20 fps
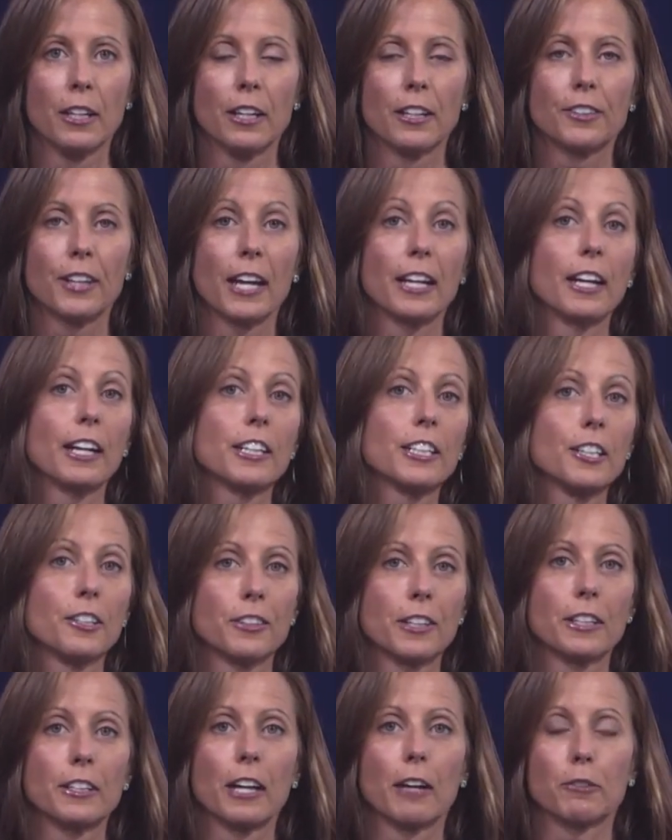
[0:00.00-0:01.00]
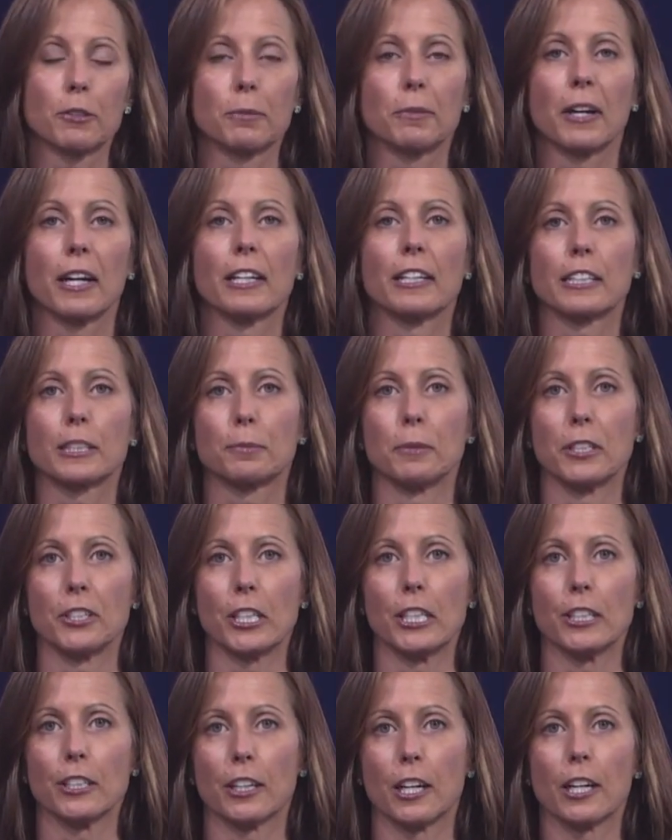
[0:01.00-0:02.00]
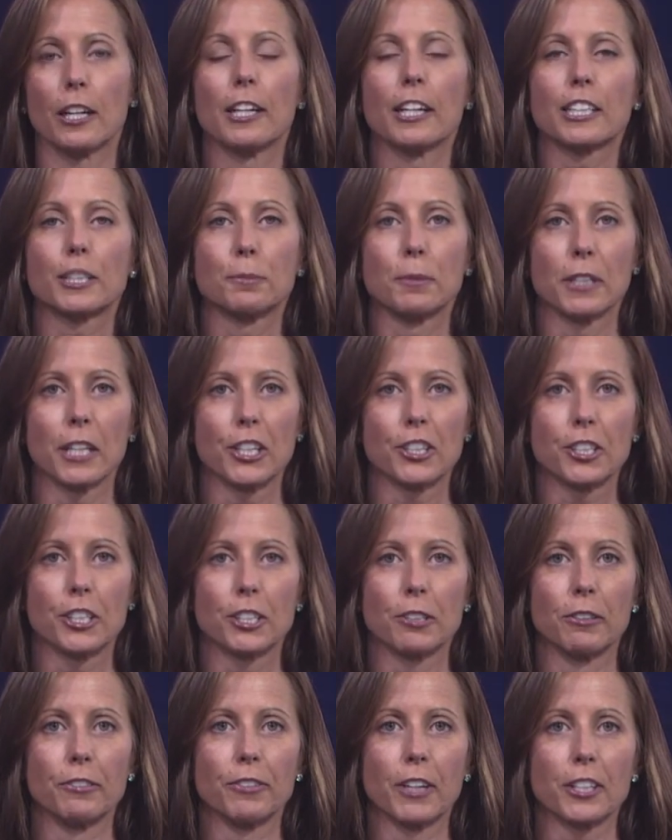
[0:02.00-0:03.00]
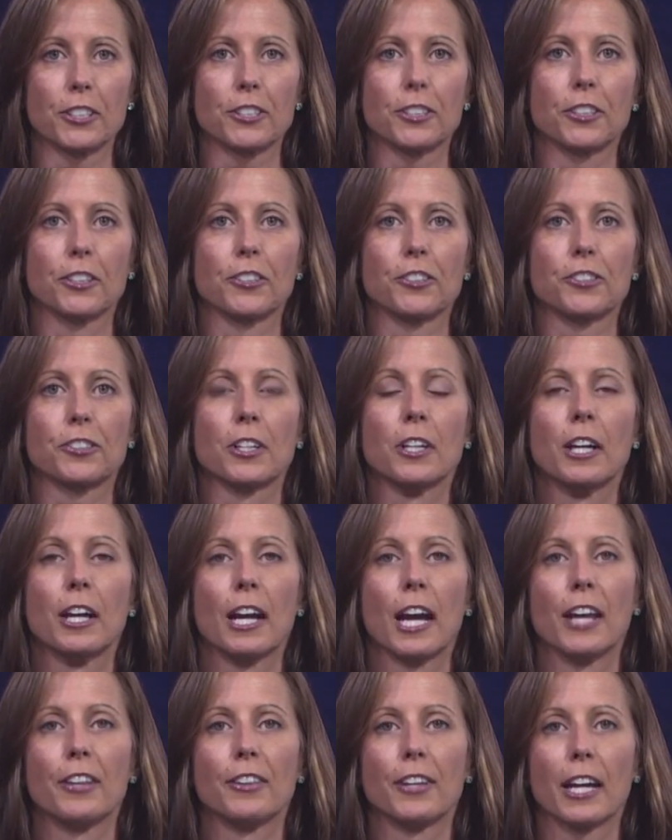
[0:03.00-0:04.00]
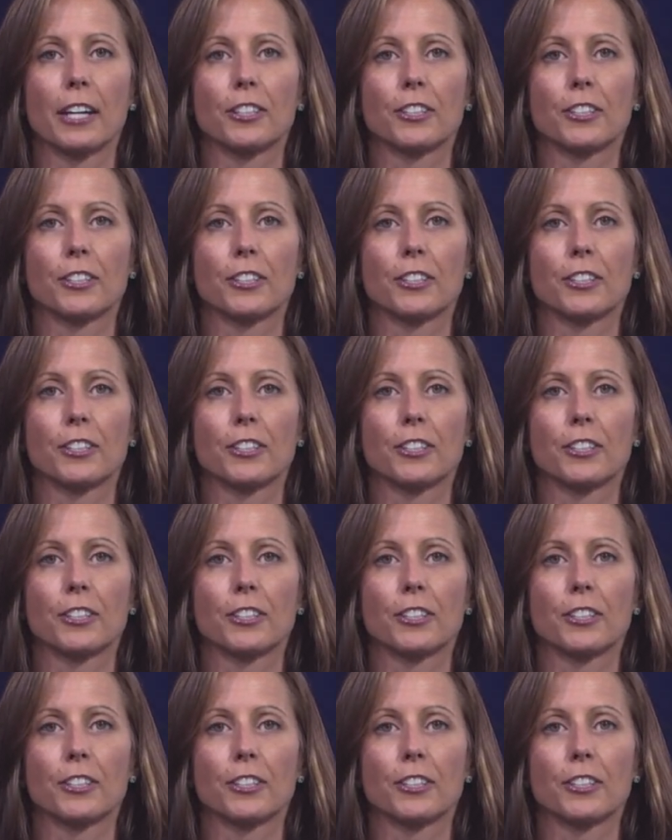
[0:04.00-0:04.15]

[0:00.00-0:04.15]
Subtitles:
they'd have to provide an explanation to investors. And